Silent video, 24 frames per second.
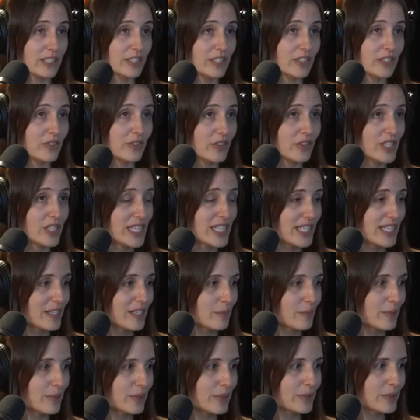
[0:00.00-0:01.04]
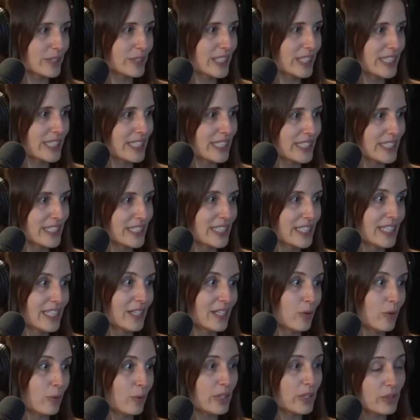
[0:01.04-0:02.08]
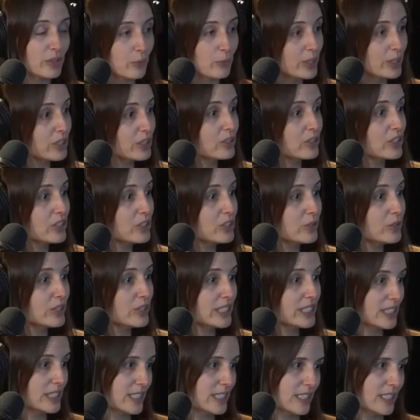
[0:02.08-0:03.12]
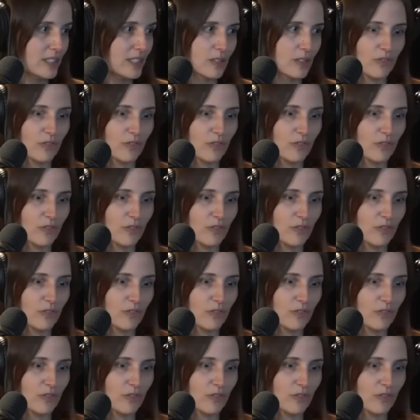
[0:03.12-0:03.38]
Are you thinking about, like, what your to-do list is?